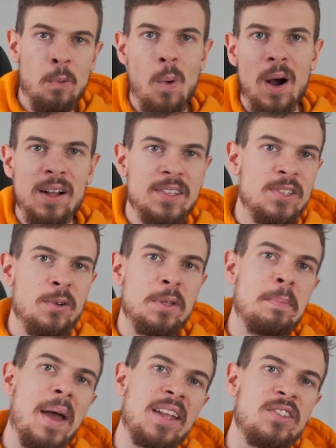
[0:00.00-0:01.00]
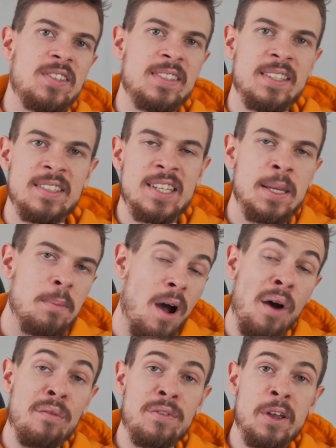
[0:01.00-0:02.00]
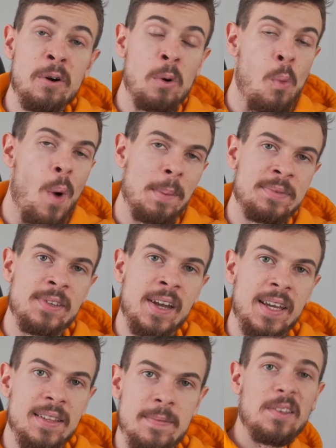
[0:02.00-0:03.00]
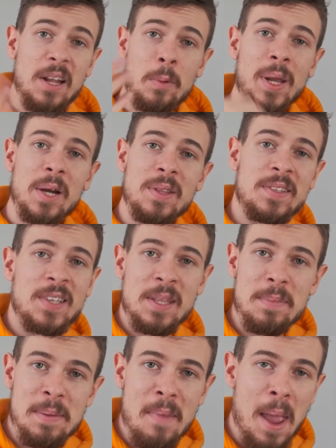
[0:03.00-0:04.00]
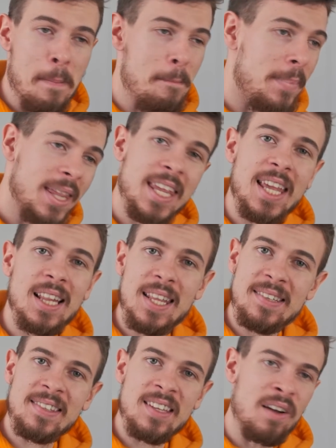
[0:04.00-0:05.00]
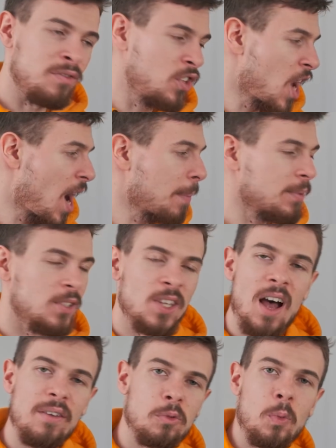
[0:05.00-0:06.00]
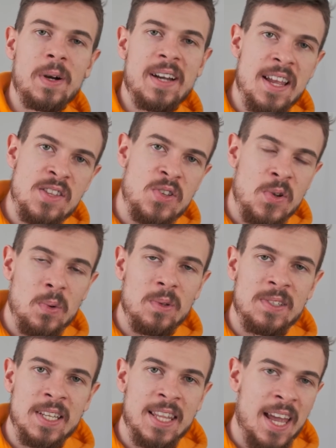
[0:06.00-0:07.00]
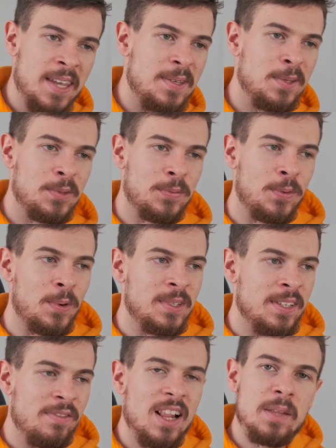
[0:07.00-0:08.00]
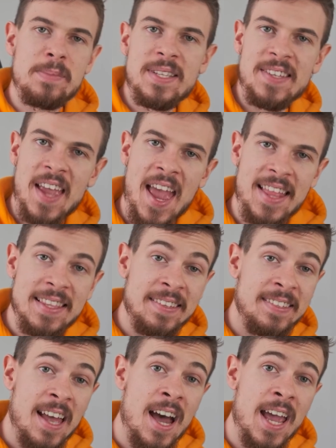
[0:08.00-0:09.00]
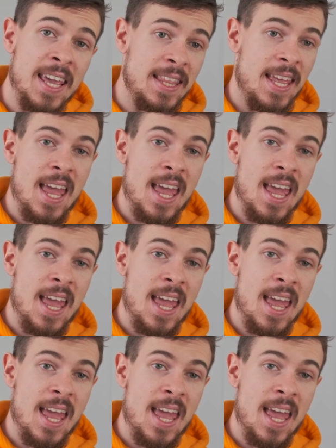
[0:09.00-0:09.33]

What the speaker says: want so it matches the theme of your website. So there we go. That's gonna be my mini list of top software and tools that I use for development and design.